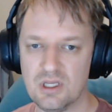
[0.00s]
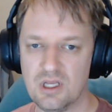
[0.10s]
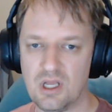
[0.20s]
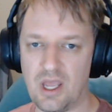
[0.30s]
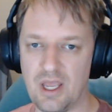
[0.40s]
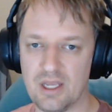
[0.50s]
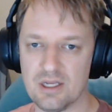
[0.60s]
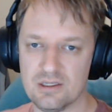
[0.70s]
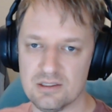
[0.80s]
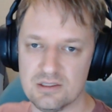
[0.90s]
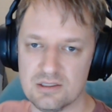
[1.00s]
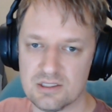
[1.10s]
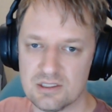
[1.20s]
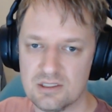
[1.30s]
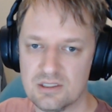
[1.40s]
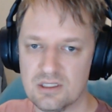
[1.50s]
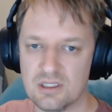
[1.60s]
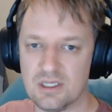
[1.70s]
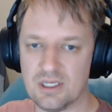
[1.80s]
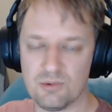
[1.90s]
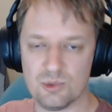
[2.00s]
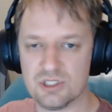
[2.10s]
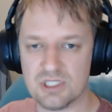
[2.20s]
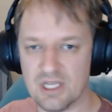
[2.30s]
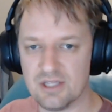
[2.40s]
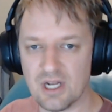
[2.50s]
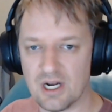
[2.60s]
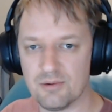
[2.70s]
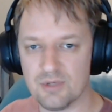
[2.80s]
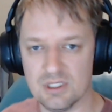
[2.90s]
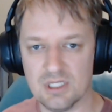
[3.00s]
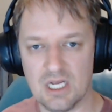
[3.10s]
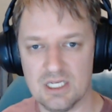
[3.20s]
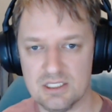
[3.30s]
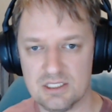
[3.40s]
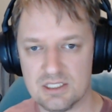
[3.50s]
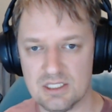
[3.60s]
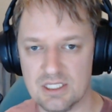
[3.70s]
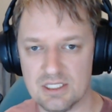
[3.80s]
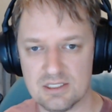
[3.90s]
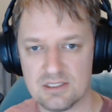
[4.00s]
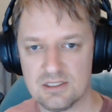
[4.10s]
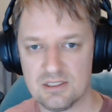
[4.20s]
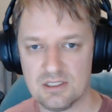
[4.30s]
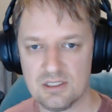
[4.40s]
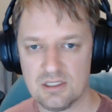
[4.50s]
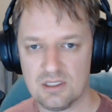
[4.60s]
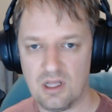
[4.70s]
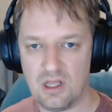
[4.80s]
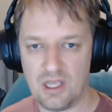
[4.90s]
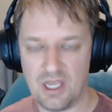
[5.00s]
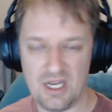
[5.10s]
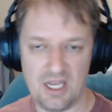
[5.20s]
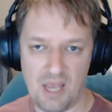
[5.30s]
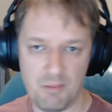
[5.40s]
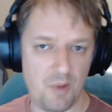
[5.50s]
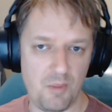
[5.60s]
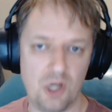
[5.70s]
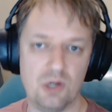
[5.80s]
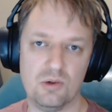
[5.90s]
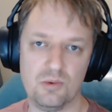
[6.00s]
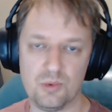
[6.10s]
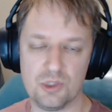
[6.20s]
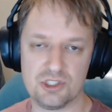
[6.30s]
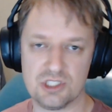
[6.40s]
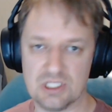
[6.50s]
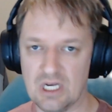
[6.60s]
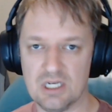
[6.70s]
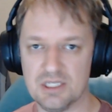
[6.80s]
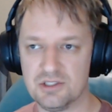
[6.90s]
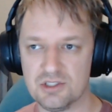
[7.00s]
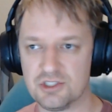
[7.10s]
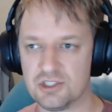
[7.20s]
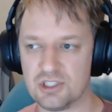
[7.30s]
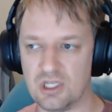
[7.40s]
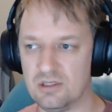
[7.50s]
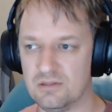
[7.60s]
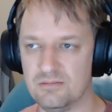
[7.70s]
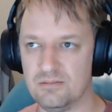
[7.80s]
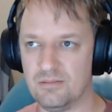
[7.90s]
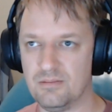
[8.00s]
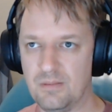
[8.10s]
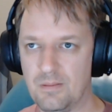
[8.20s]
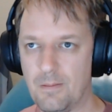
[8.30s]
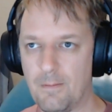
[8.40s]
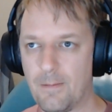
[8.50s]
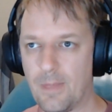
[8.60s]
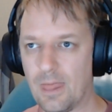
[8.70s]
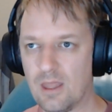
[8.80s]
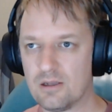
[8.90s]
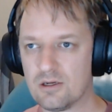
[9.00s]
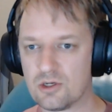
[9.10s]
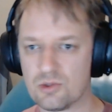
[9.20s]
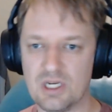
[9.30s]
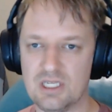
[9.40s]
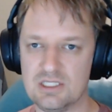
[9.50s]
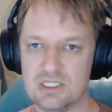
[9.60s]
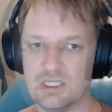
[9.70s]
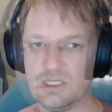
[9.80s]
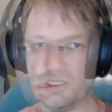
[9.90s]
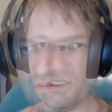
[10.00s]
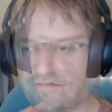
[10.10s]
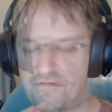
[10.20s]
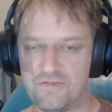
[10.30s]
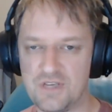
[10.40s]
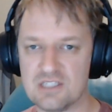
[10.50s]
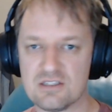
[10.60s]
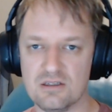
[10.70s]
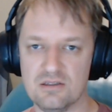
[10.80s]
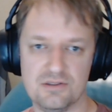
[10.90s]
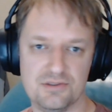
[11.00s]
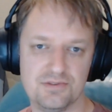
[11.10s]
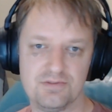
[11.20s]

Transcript: And it was then that I realized that an MMO was not some crazy feat of